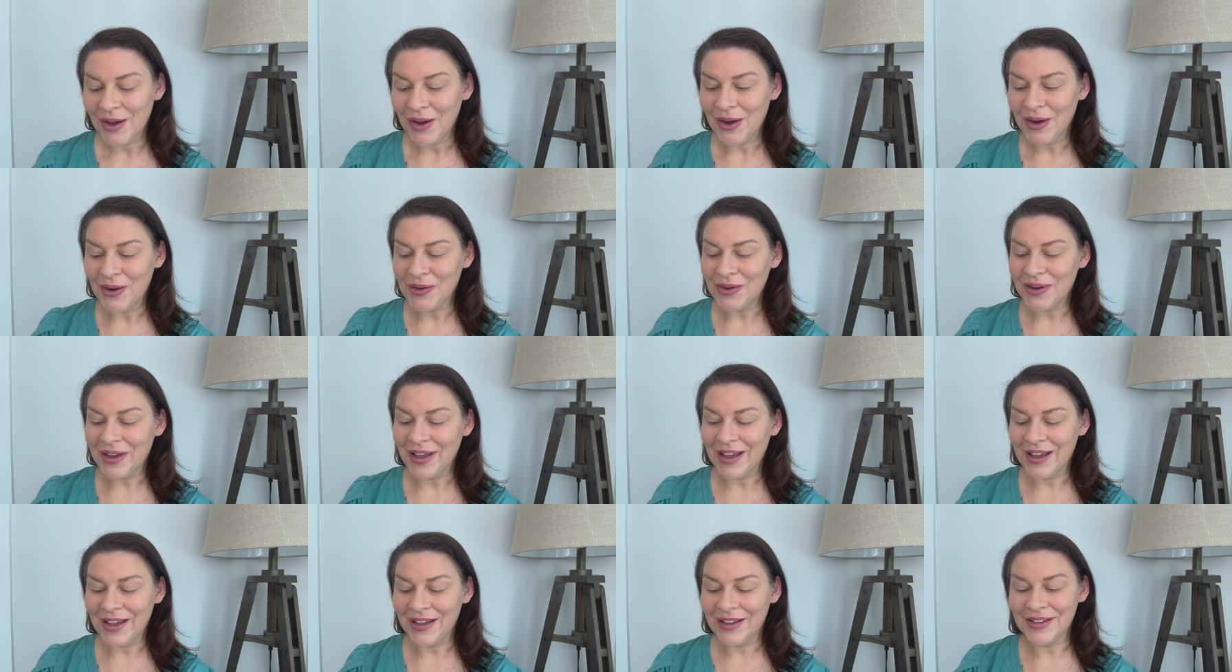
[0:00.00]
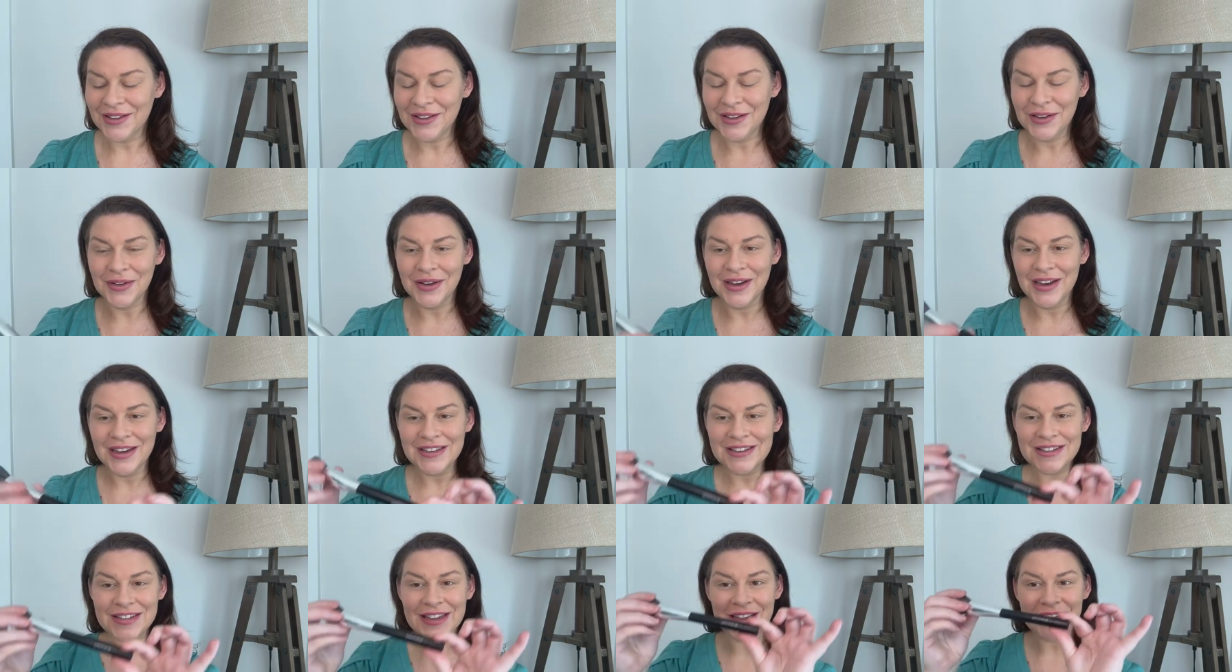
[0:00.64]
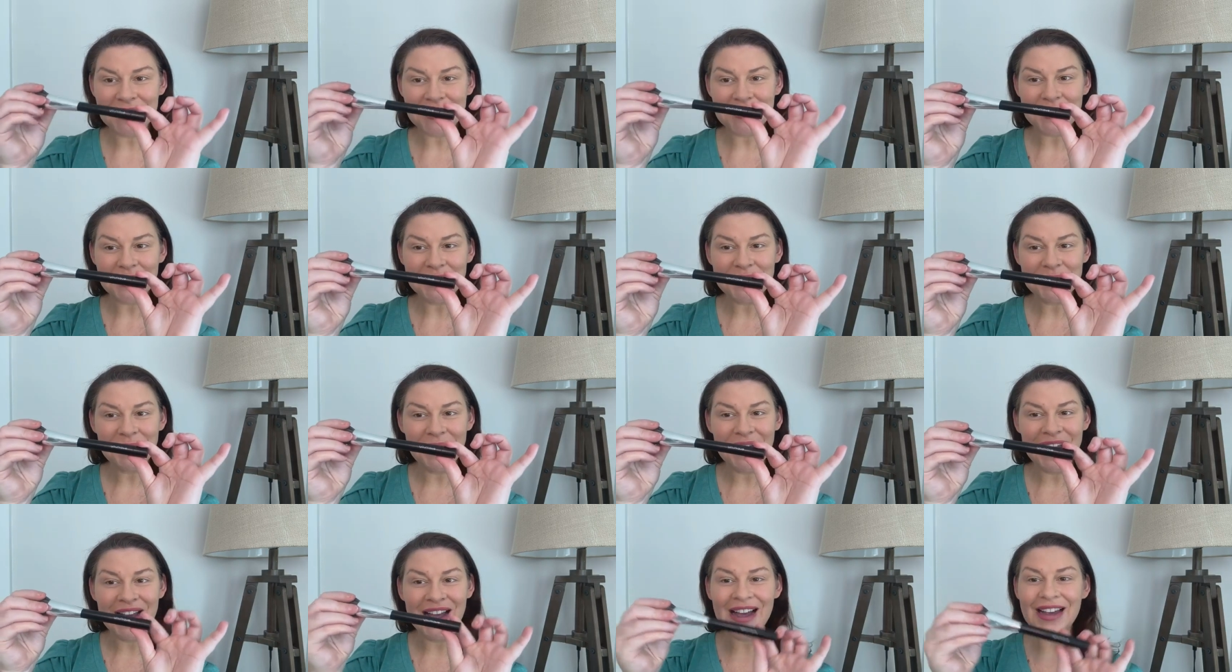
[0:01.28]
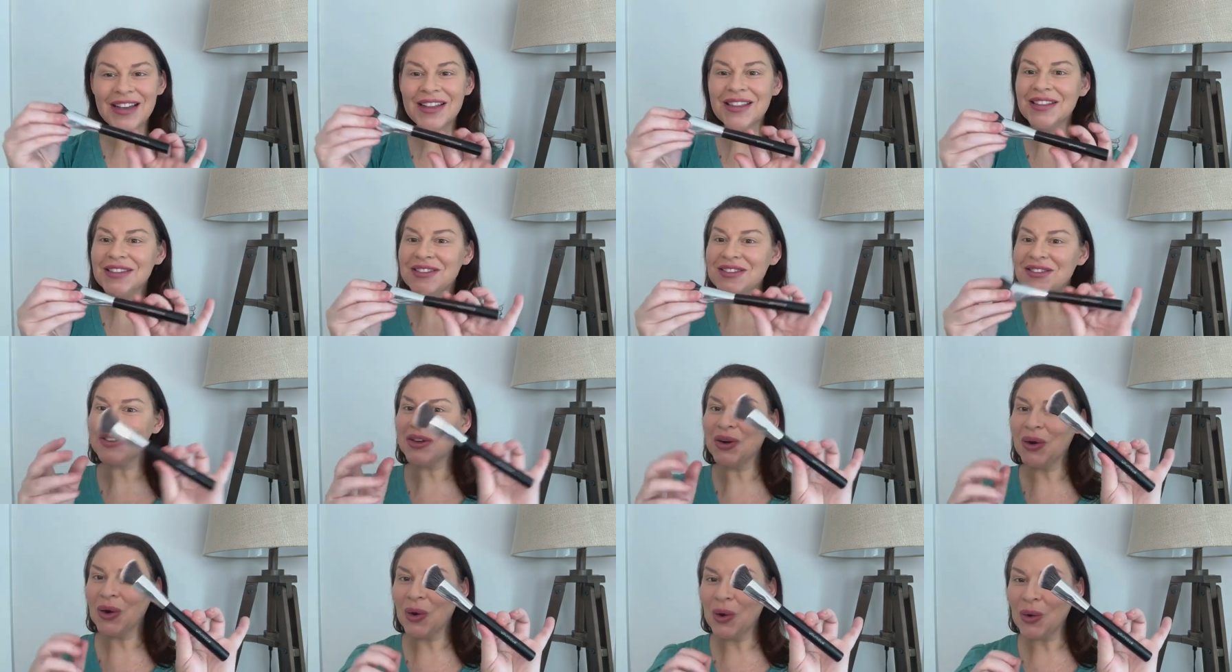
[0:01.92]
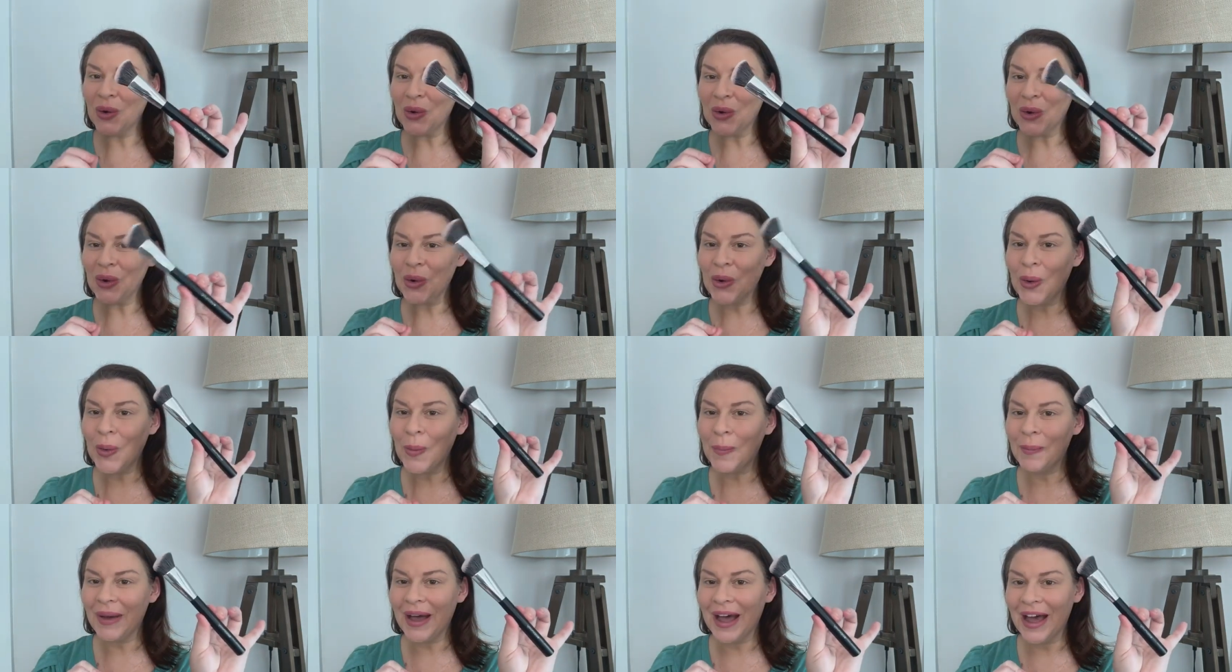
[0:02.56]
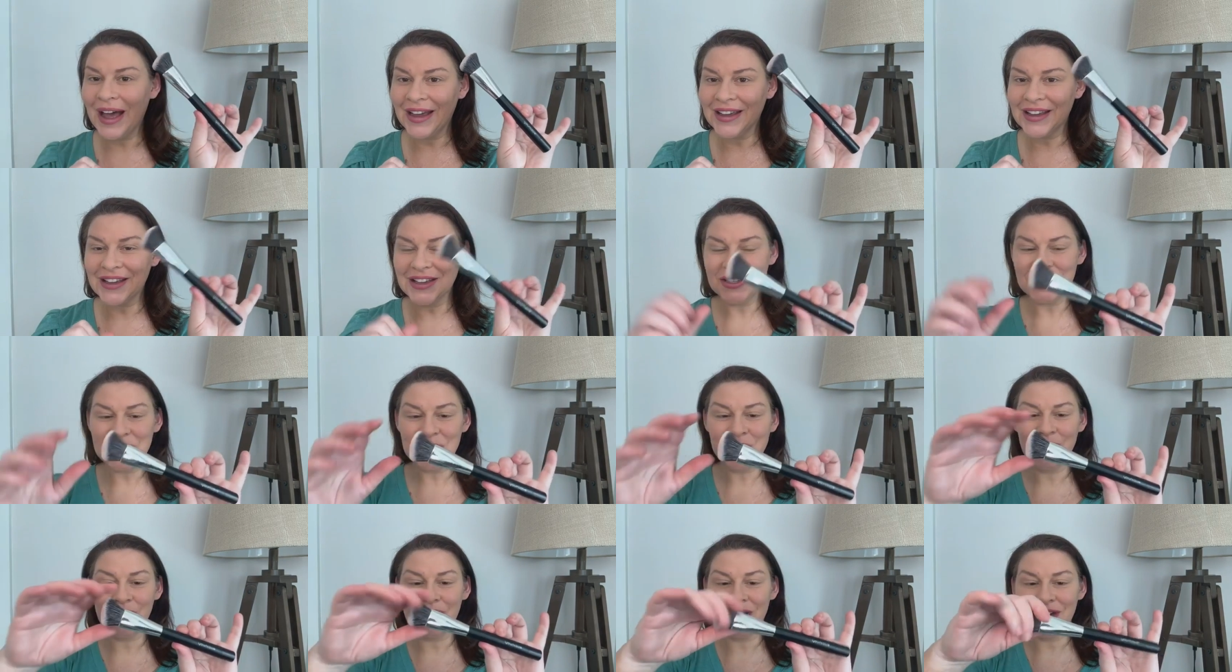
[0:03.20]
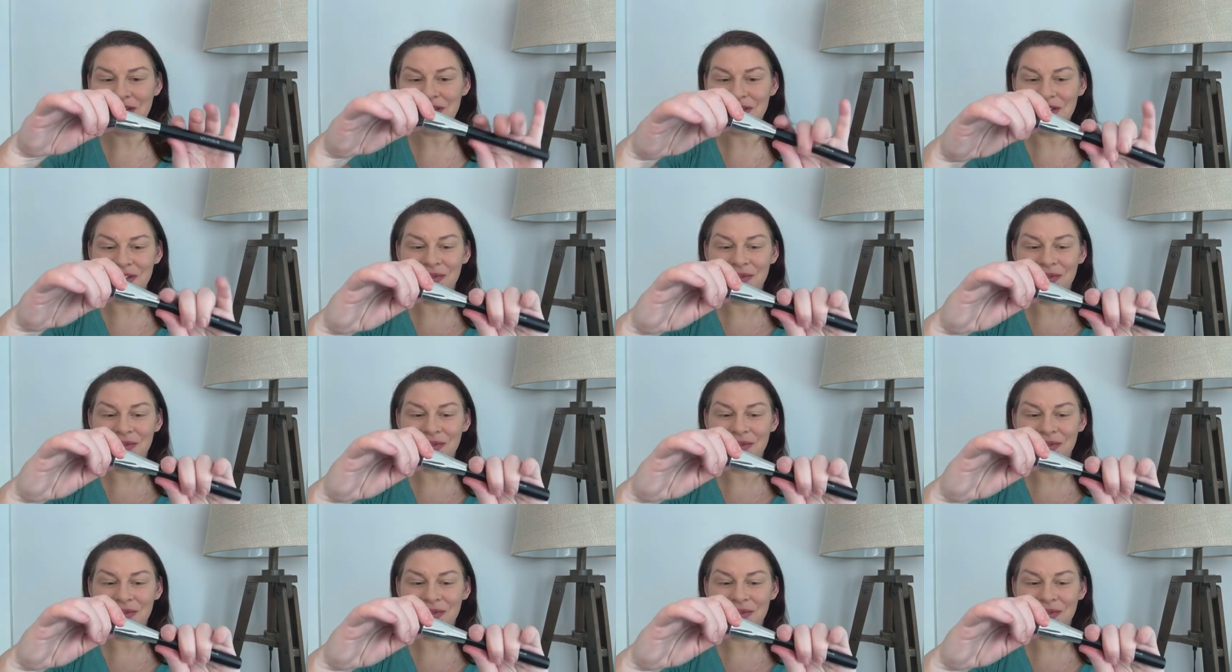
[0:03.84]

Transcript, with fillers: Okay, you guys, guess what's back? The Total Package Brush.